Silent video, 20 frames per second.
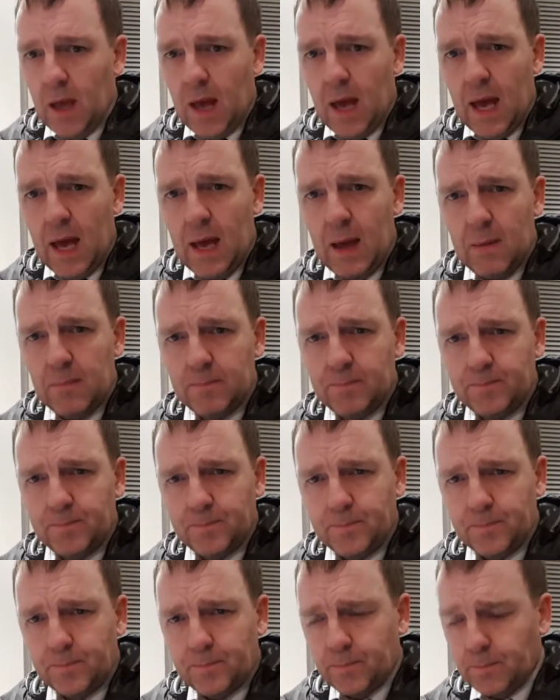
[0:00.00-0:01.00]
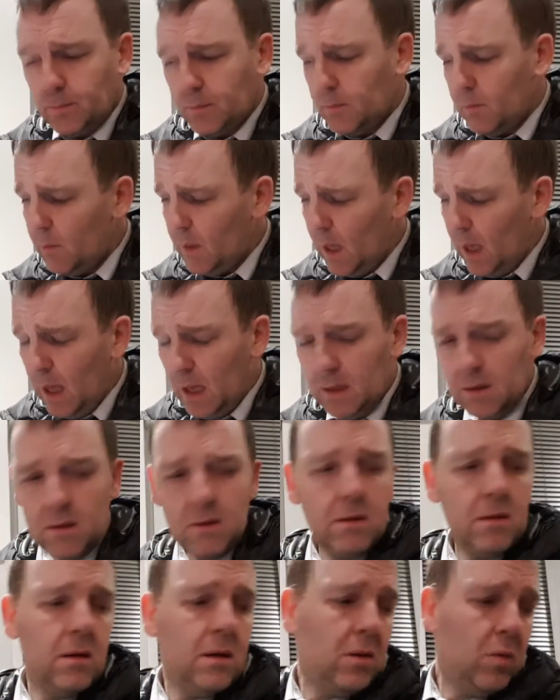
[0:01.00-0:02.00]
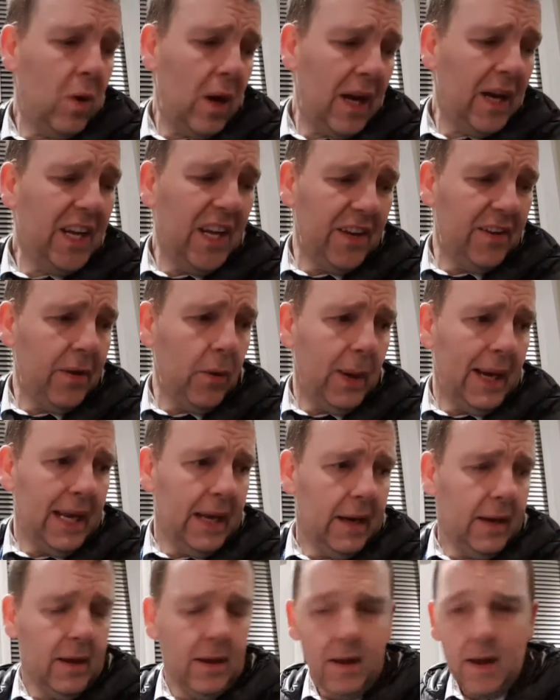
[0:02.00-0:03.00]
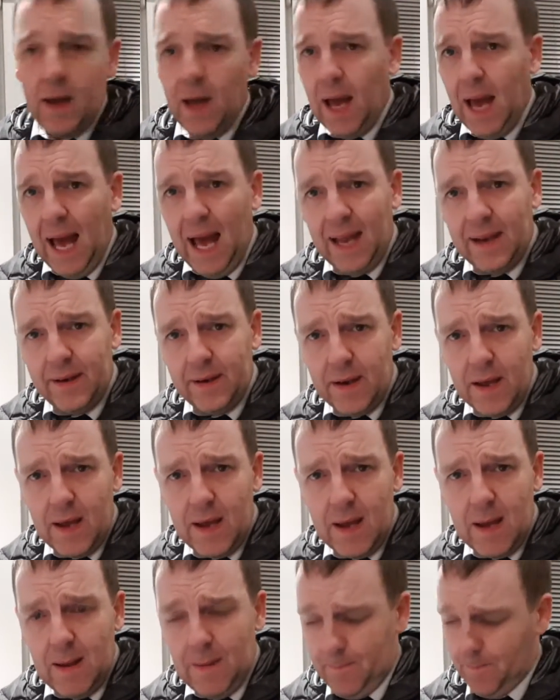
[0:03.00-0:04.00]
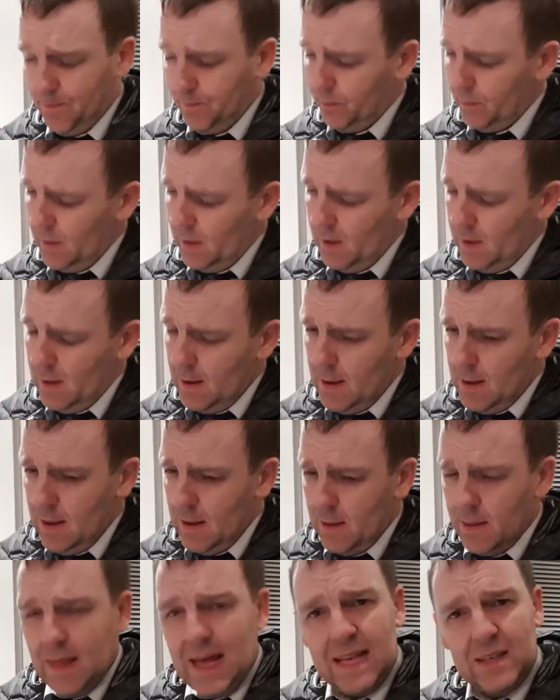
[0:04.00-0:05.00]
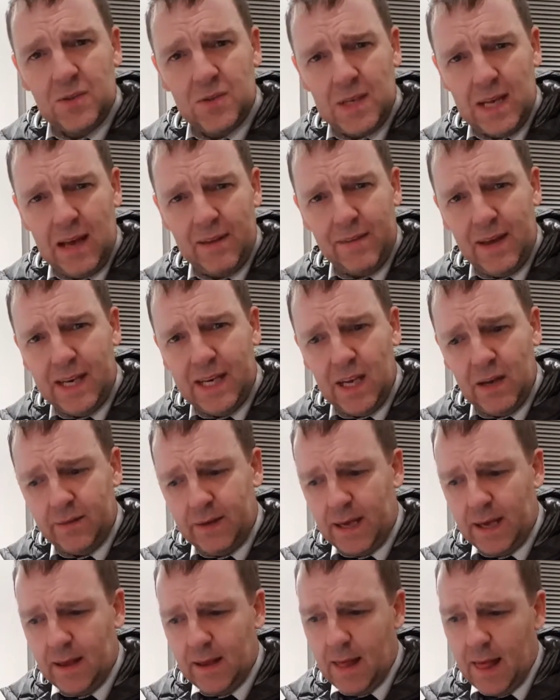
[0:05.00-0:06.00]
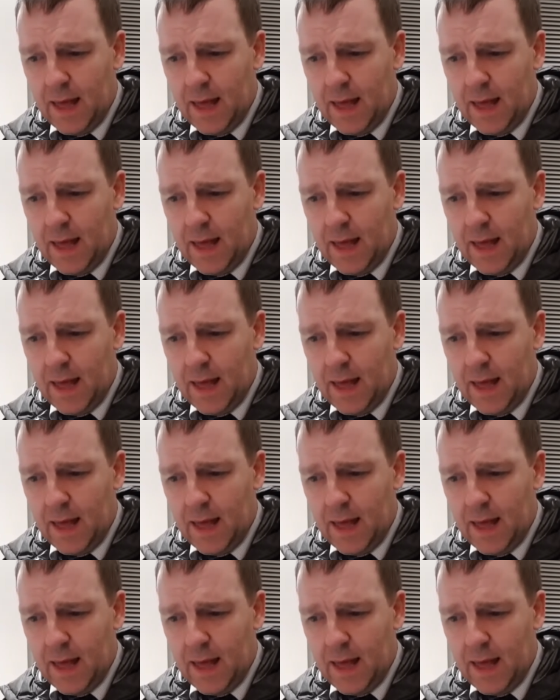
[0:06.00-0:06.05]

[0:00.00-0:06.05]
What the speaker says: And what are you doing? And that doesn't have any of it.